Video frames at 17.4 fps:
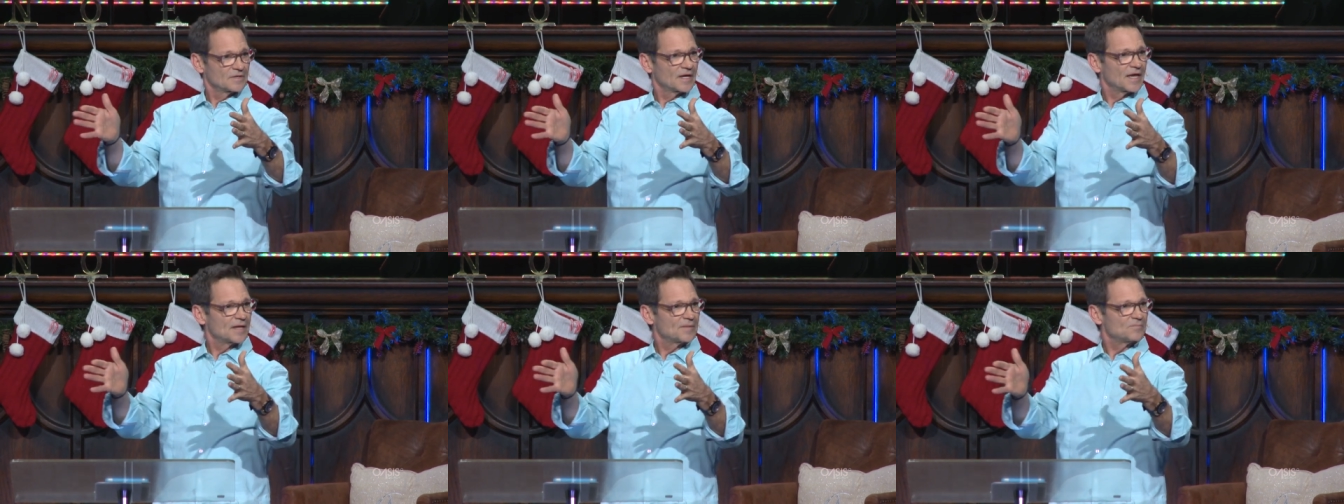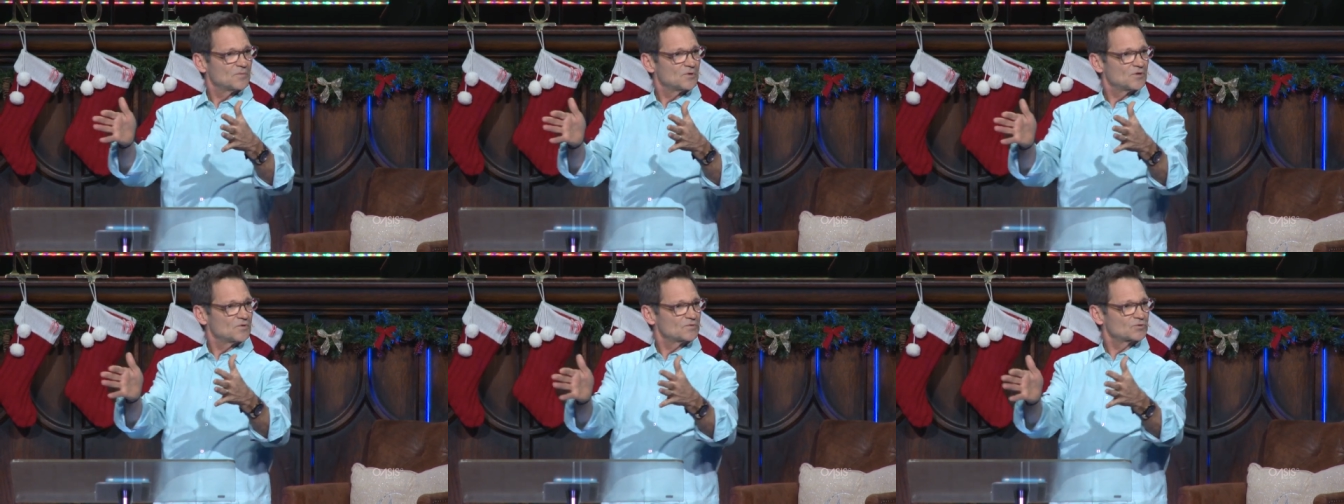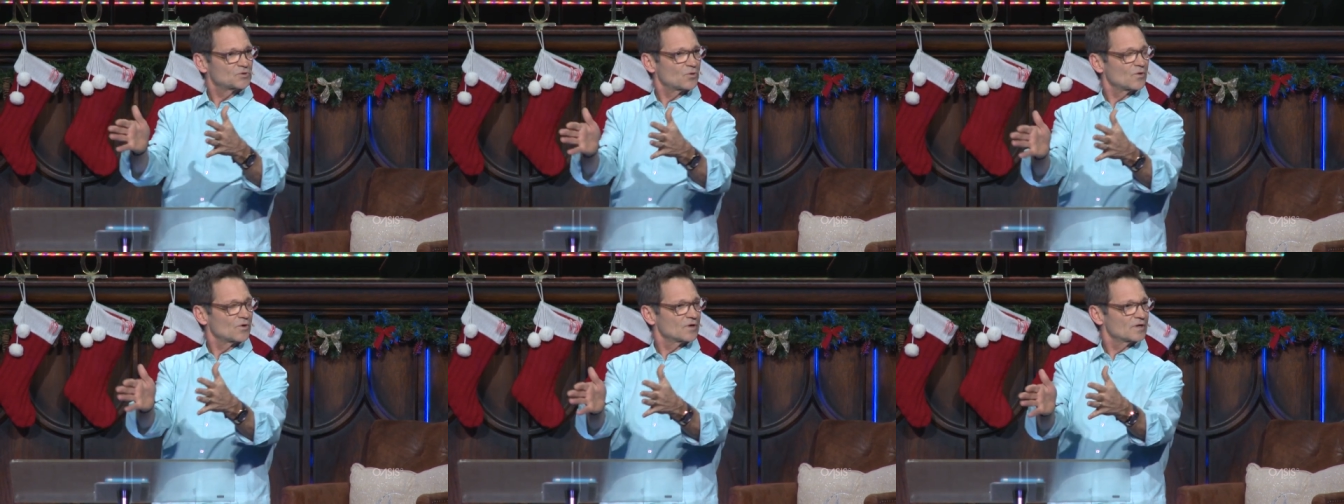and moved
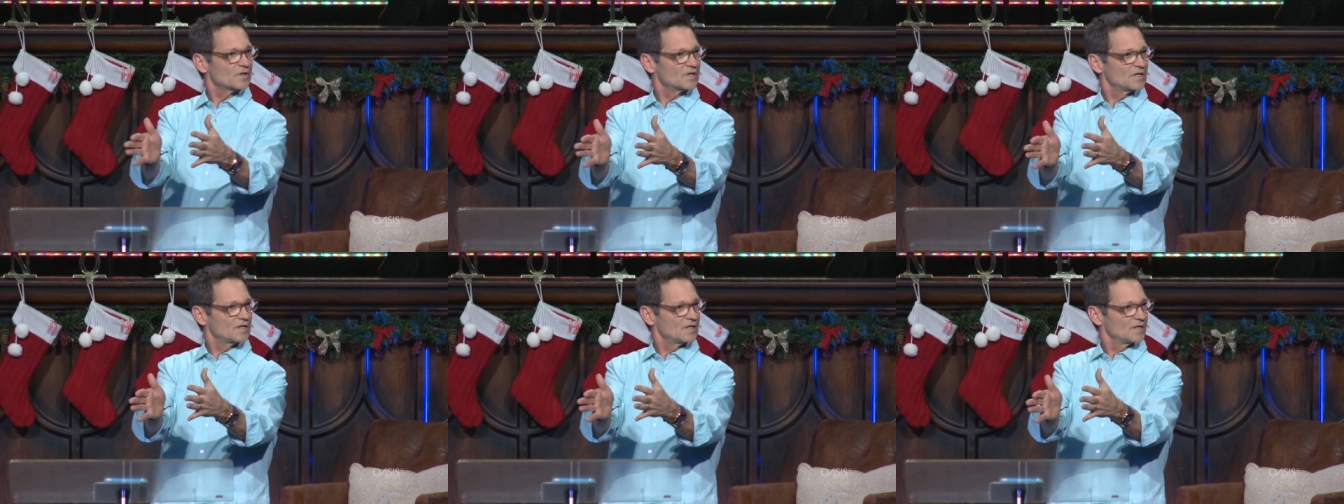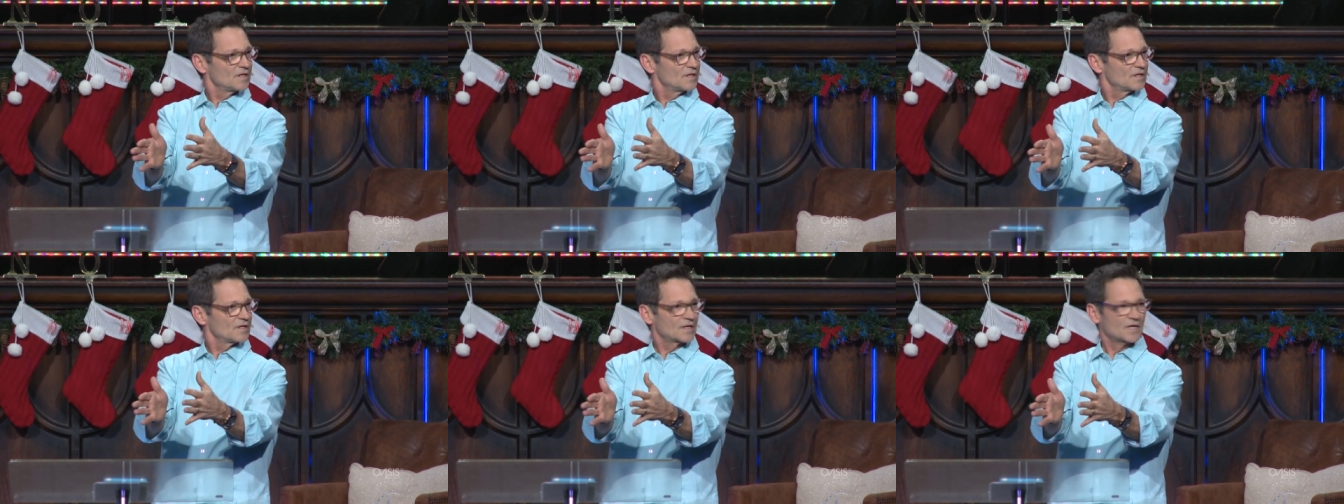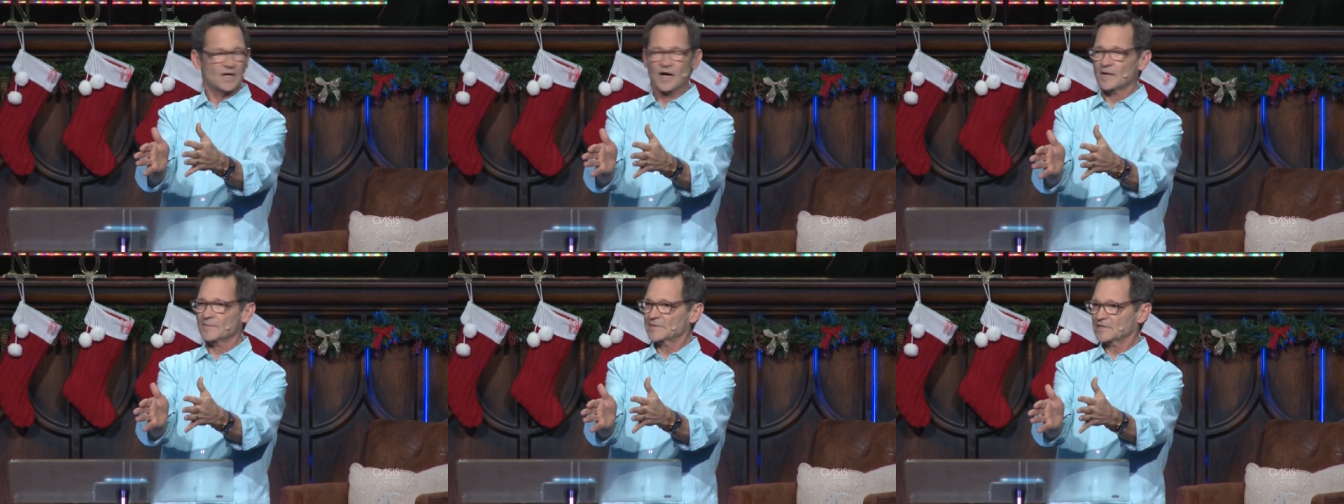toward the
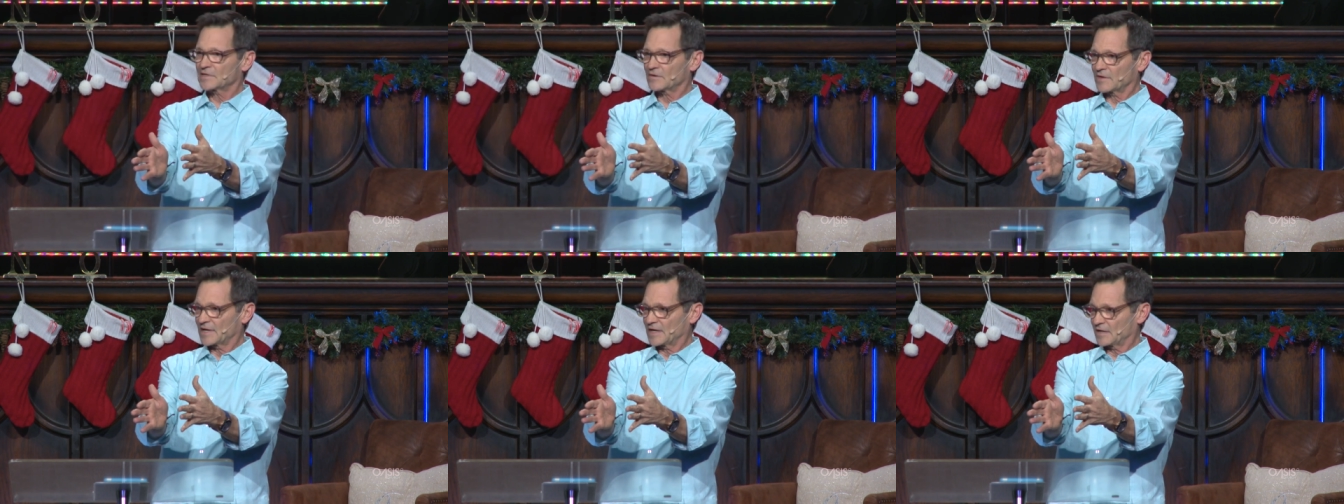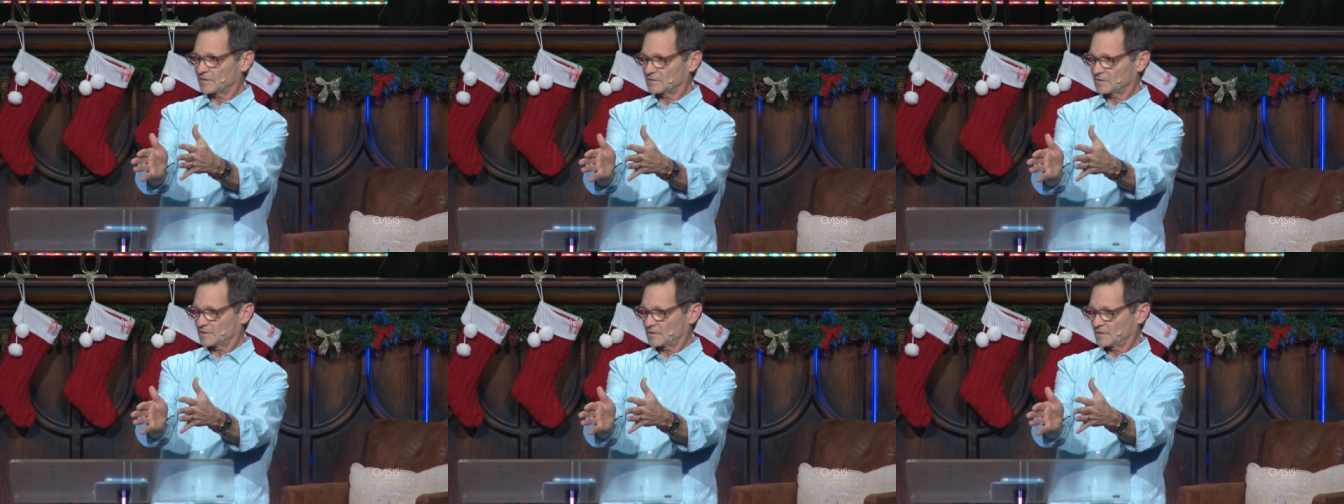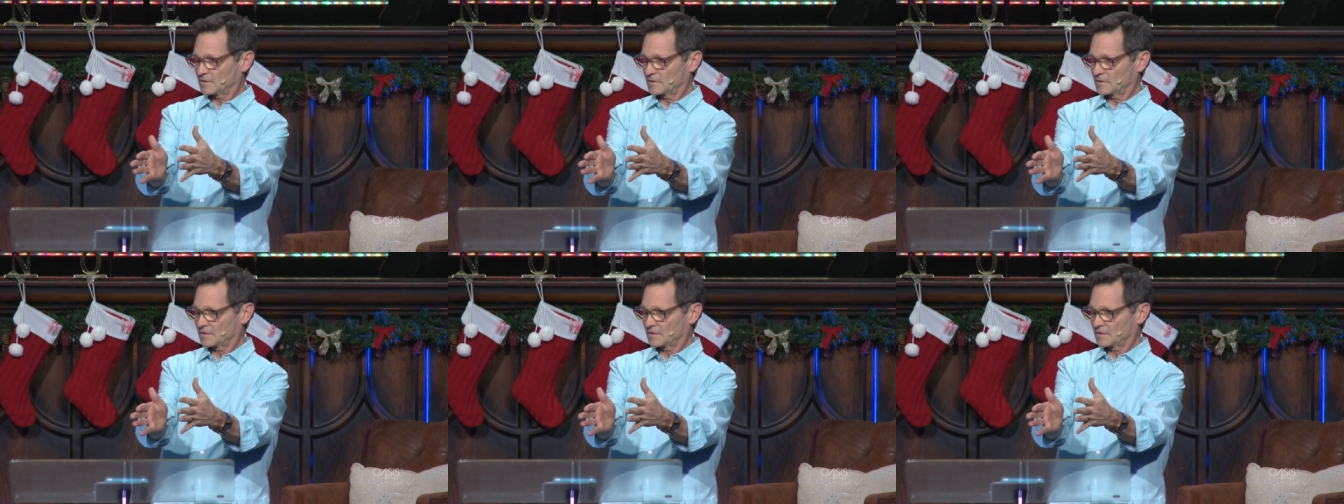common ground,